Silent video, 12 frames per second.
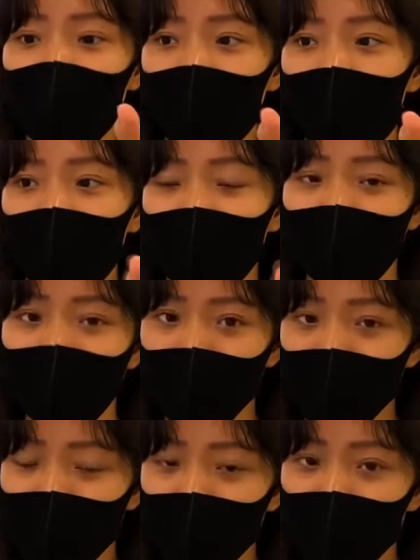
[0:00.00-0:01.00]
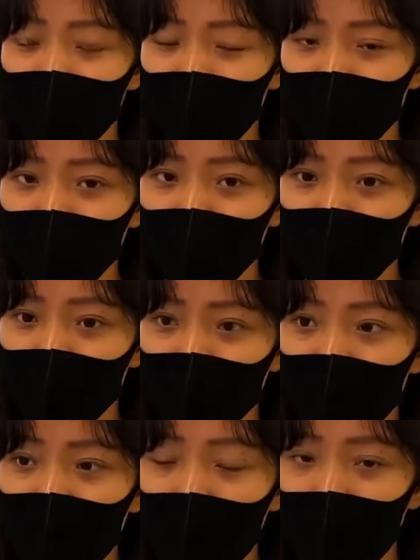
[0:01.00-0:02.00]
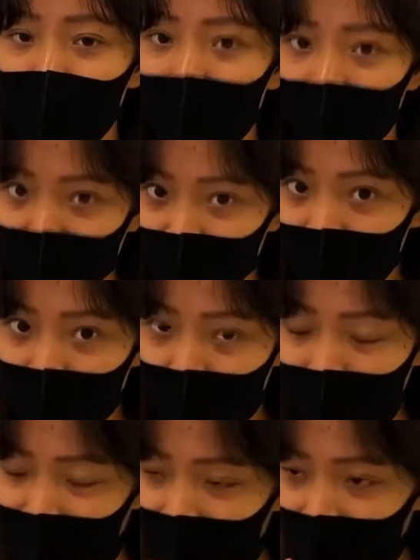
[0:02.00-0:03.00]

that it's easier for the blood to flow out